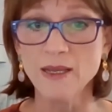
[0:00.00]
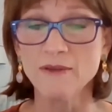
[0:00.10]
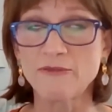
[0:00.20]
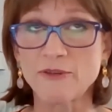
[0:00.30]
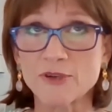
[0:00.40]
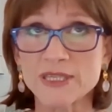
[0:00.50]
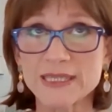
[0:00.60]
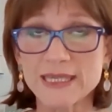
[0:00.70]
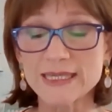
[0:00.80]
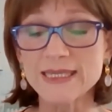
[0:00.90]
for
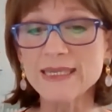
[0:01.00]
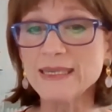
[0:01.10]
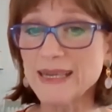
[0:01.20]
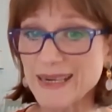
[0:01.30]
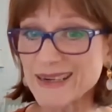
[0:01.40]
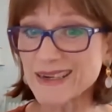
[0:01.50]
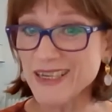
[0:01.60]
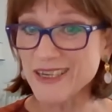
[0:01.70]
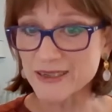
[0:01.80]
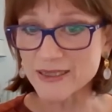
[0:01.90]
detecting
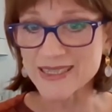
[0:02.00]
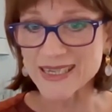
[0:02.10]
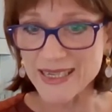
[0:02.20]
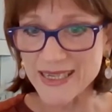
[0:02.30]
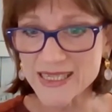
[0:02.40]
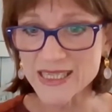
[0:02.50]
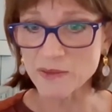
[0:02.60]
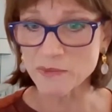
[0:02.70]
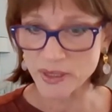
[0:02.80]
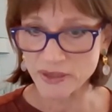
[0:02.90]
earlier the needs
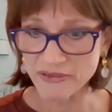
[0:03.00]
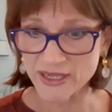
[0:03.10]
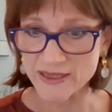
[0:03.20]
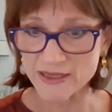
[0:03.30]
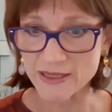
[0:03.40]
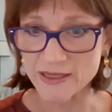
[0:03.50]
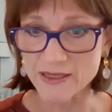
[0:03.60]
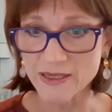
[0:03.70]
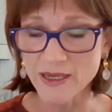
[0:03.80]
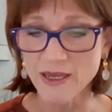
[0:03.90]
and preferences
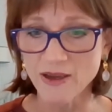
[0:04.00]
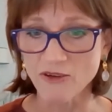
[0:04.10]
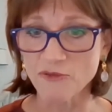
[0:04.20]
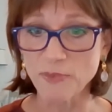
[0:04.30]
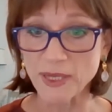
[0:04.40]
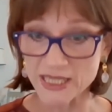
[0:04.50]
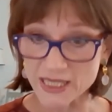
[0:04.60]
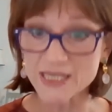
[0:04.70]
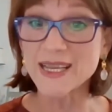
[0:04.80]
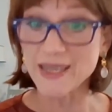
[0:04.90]
of
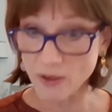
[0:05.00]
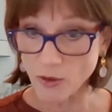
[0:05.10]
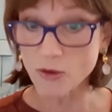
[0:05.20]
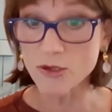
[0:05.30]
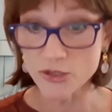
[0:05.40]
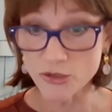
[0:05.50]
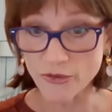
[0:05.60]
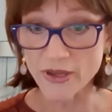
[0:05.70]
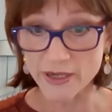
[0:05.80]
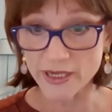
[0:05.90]
patients and also
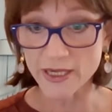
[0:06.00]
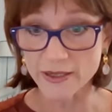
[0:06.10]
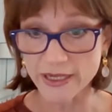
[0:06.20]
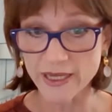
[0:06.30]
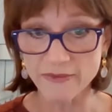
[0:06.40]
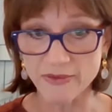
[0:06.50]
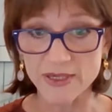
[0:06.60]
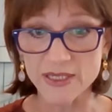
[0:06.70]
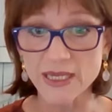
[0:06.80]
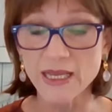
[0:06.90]
their
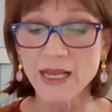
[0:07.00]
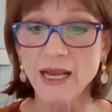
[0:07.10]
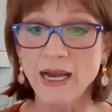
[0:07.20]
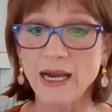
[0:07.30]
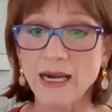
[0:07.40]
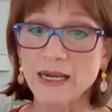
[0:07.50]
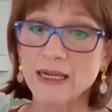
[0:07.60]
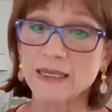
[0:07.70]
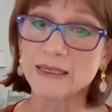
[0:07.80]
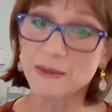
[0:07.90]
caregivers,
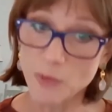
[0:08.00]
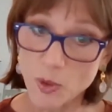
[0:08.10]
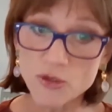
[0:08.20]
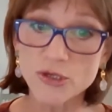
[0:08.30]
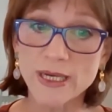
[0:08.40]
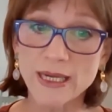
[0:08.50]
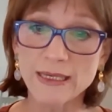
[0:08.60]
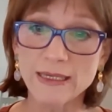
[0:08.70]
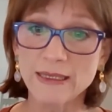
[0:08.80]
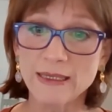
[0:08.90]
and
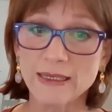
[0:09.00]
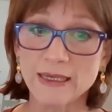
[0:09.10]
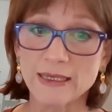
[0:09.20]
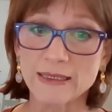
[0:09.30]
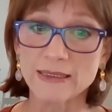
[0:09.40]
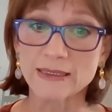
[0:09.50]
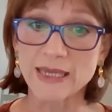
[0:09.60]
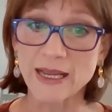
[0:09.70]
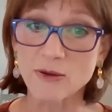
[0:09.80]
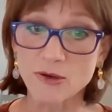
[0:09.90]
emotional and
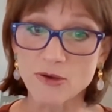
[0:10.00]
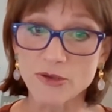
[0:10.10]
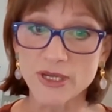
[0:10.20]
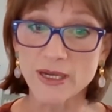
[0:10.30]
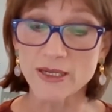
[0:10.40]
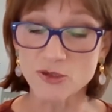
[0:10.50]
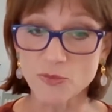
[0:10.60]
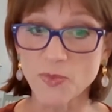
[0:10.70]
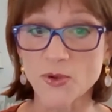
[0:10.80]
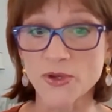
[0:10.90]
psychological
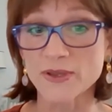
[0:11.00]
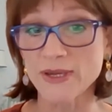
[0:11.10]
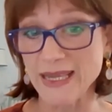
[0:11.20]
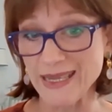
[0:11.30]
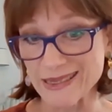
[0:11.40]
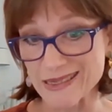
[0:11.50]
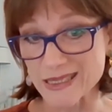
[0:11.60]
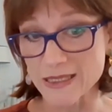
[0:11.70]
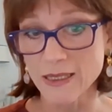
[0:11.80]
support needs.